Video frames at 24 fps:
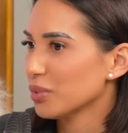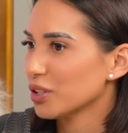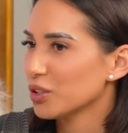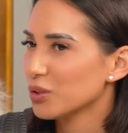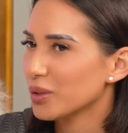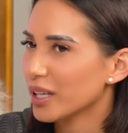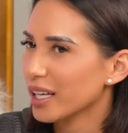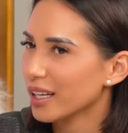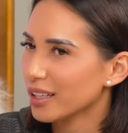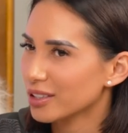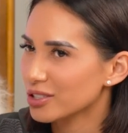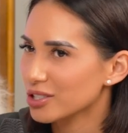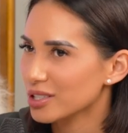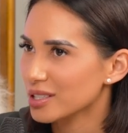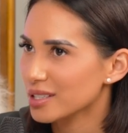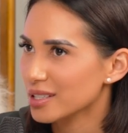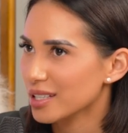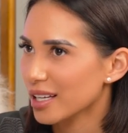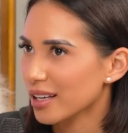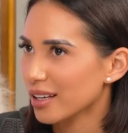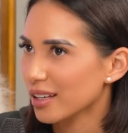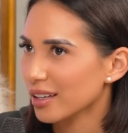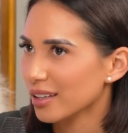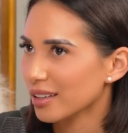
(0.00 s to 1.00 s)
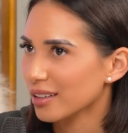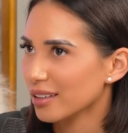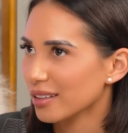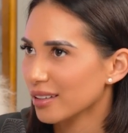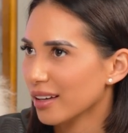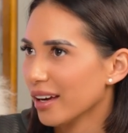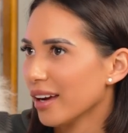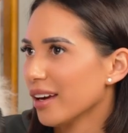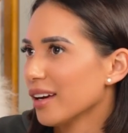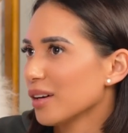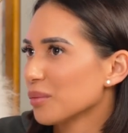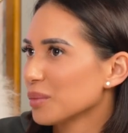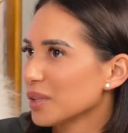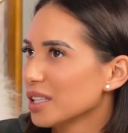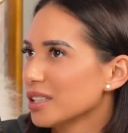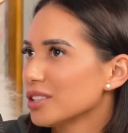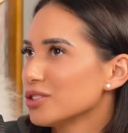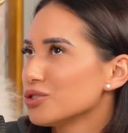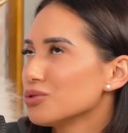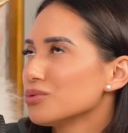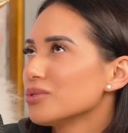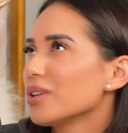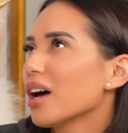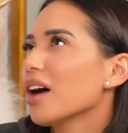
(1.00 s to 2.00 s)
But you can't just say, hey, I'm going to
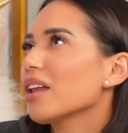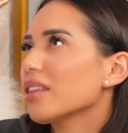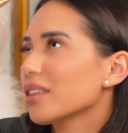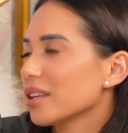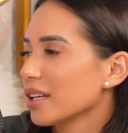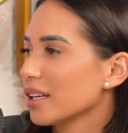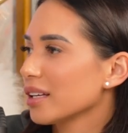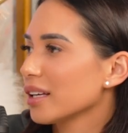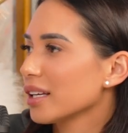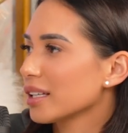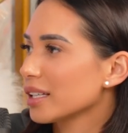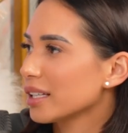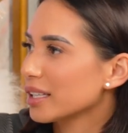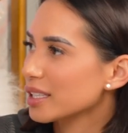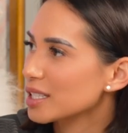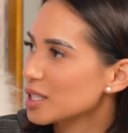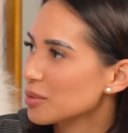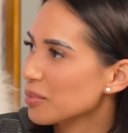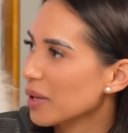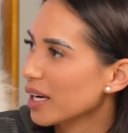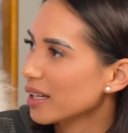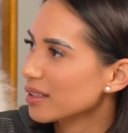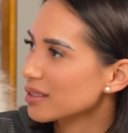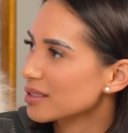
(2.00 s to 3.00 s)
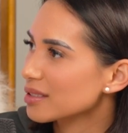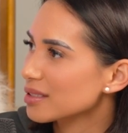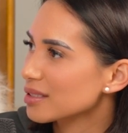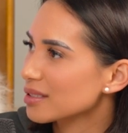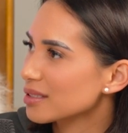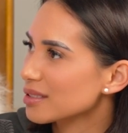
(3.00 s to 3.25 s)
do nothing and expect